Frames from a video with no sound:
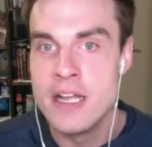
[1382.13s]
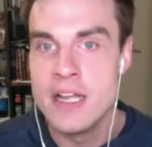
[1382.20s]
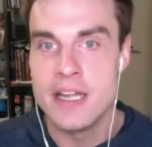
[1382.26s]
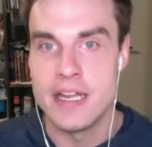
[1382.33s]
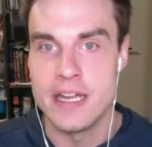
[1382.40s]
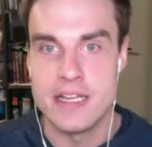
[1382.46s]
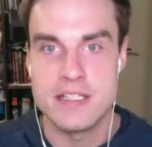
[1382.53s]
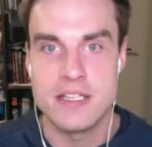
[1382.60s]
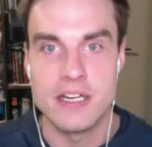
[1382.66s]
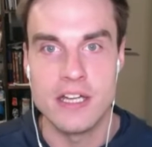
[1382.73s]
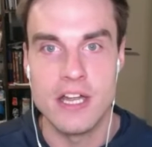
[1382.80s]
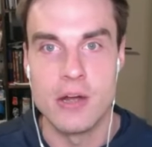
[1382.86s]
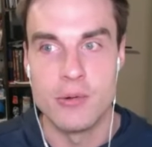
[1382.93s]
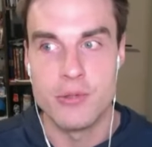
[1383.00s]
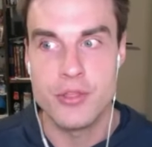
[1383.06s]
He, he's going to
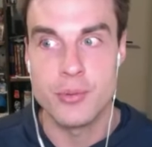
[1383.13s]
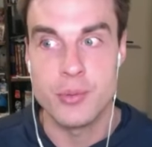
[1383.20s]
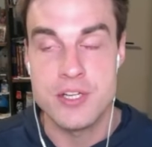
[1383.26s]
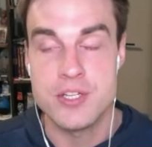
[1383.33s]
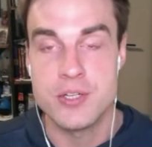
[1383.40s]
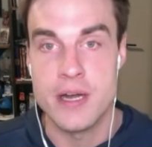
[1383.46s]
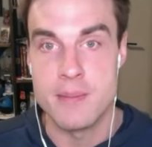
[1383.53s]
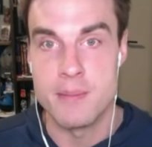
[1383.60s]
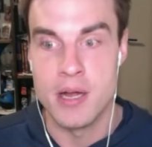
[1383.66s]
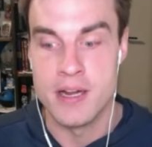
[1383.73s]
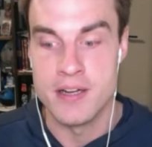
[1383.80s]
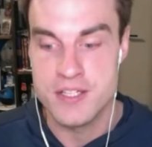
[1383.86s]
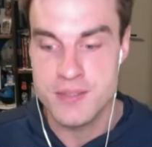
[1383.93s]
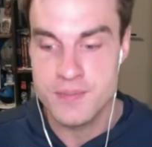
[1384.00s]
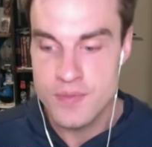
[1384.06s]
go three straight
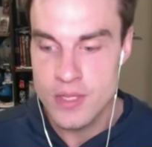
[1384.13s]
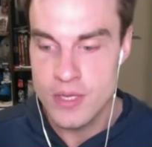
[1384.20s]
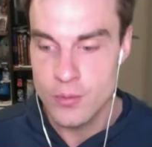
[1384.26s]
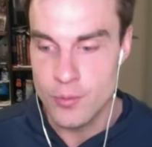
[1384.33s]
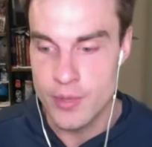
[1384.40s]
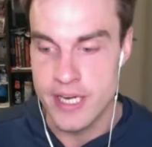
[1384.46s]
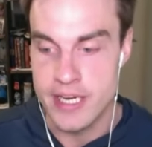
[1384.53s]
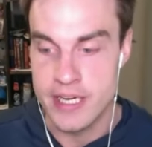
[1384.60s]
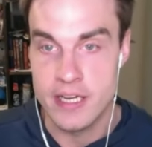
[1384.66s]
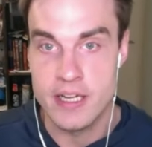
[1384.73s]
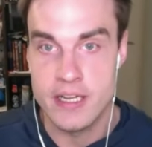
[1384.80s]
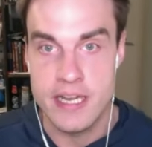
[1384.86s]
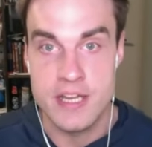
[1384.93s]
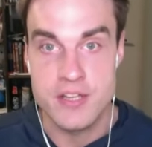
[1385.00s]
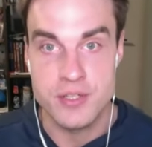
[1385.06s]
months winning
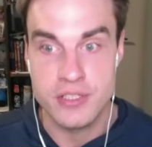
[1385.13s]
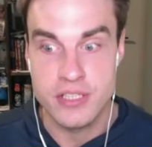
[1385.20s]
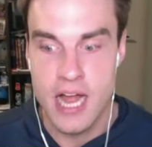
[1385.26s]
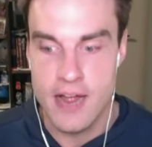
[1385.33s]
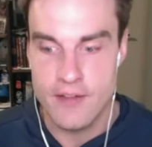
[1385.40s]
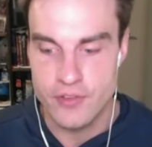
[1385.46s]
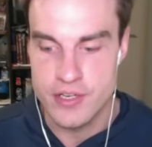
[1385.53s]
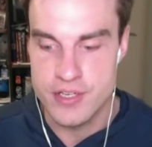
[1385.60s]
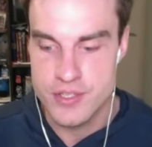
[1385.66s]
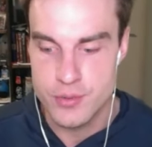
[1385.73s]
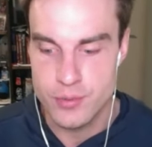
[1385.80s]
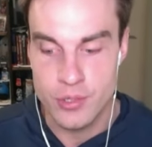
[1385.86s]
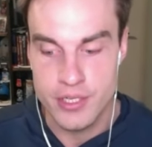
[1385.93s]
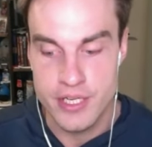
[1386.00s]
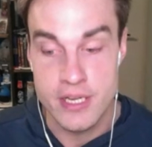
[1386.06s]
Eastern Conference
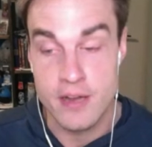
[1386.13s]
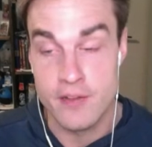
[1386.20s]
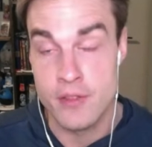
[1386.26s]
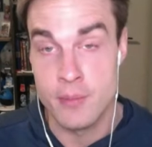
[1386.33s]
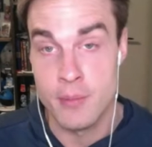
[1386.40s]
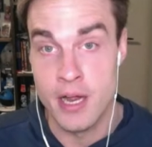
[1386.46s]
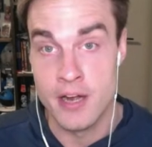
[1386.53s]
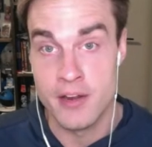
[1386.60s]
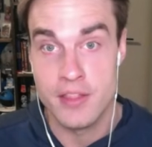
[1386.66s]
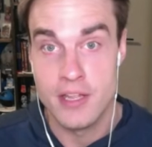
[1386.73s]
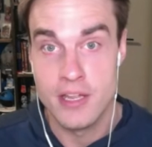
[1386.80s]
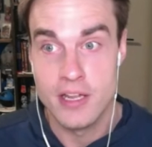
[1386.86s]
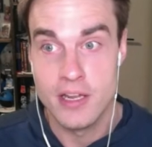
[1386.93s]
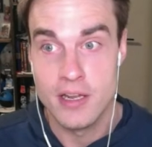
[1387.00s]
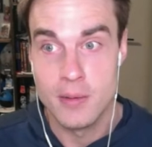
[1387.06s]
rookie of the month.
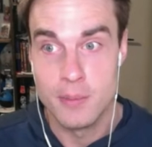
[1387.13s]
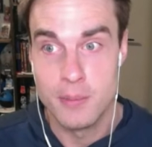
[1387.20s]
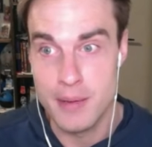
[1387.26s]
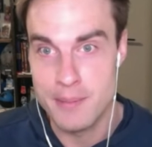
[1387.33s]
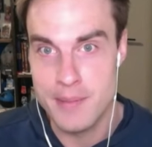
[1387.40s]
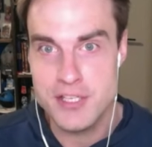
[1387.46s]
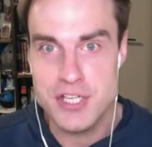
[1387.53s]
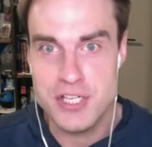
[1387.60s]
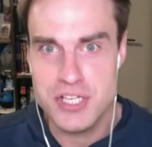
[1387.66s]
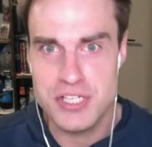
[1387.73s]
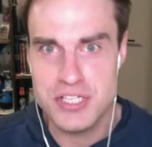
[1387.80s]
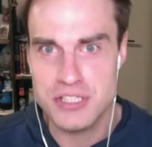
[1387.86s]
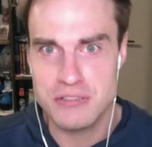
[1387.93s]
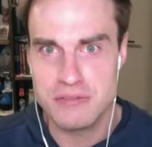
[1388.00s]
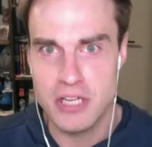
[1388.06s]
But Micic
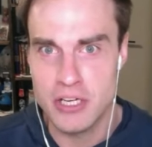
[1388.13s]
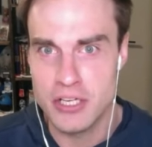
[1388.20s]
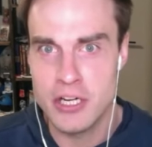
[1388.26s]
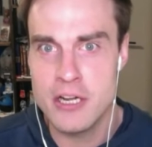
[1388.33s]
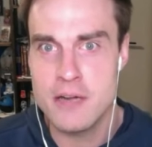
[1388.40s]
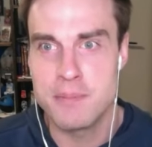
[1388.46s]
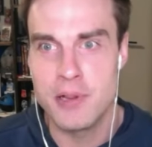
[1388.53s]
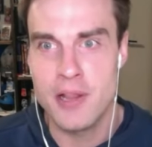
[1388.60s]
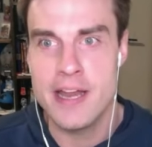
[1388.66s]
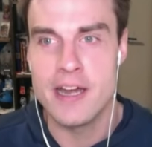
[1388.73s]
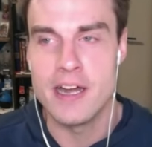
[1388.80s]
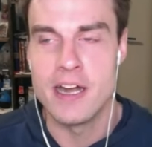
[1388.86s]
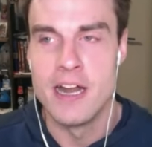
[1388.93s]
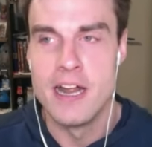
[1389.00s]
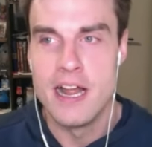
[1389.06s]
is a good
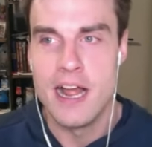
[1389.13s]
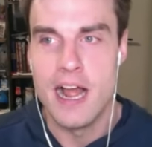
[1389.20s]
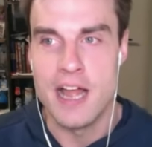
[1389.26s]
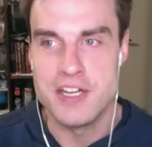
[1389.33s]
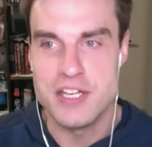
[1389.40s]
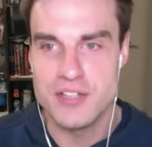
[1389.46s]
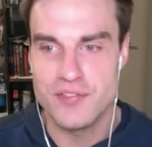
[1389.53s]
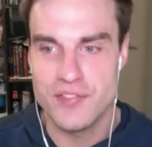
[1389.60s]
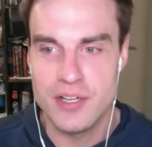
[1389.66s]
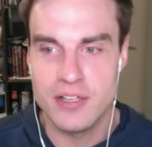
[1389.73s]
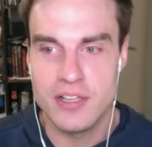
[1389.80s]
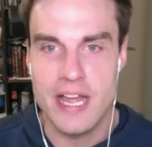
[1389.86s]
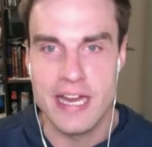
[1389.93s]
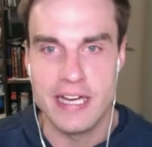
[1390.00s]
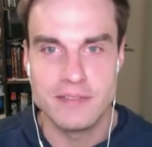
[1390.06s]
player. I just feel
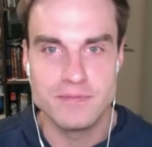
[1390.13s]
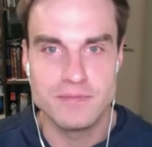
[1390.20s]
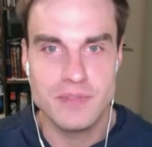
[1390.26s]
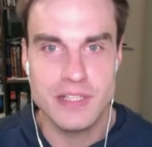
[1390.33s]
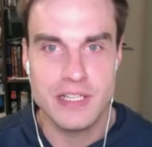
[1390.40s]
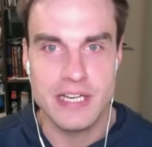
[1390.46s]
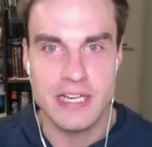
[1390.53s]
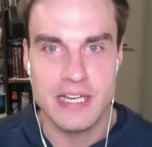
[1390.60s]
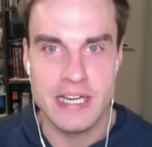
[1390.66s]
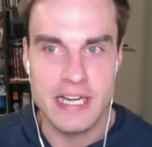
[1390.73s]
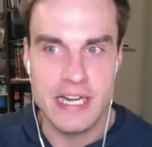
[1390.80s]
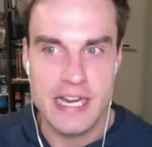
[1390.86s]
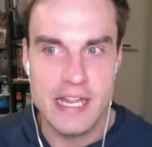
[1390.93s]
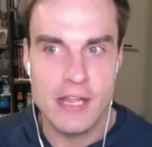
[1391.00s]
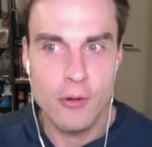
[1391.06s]
like
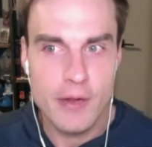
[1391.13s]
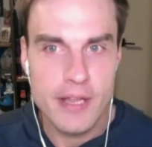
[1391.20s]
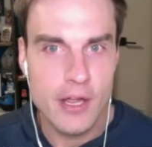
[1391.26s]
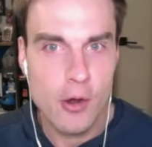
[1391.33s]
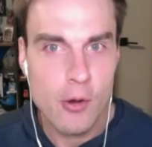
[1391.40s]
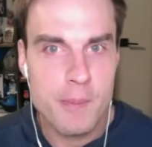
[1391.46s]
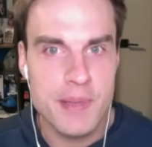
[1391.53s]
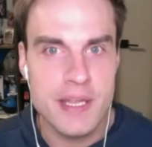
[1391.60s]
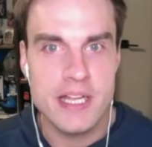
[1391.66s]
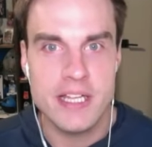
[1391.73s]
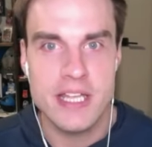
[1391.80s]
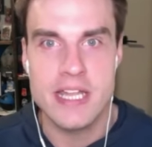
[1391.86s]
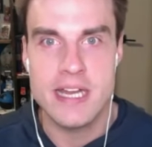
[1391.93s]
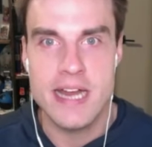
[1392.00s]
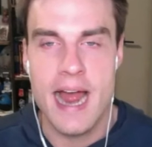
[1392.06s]
he'll he'll be a
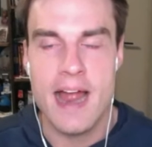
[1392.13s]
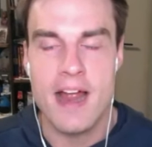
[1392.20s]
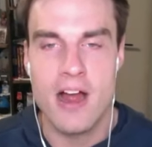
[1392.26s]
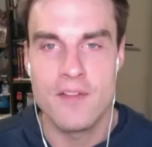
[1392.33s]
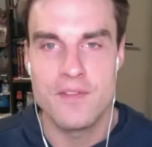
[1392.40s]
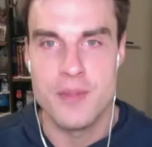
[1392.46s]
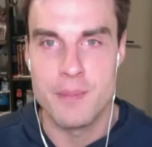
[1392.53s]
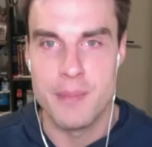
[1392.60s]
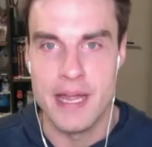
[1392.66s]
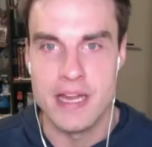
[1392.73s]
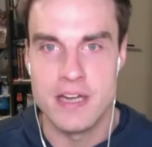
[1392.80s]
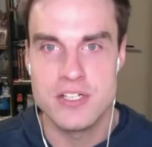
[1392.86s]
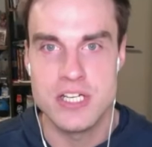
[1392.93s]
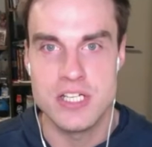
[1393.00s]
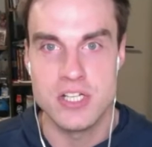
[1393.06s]
key guy off the
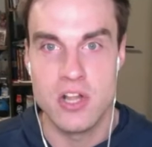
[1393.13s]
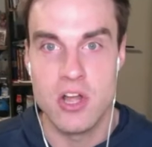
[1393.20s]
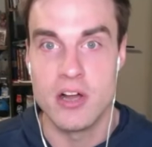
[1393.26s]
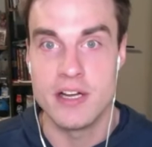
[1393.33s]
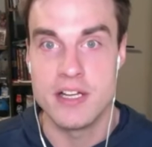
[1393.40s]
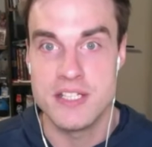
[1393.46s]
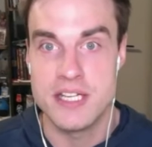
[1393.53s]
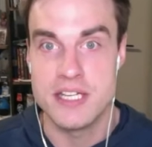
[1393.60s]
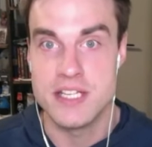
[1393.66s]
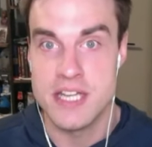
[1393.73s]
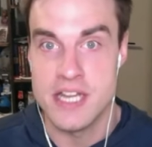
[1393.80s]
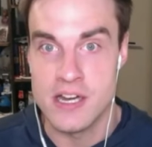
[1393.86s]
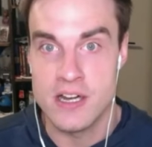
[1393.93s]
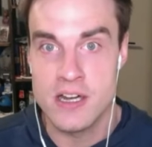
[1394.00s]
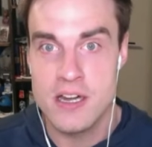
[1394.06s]
bench as long as he's
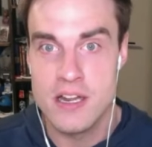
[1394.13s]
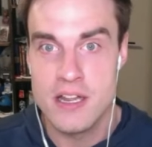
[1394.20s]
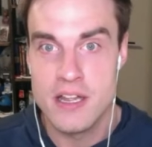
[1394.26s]
here.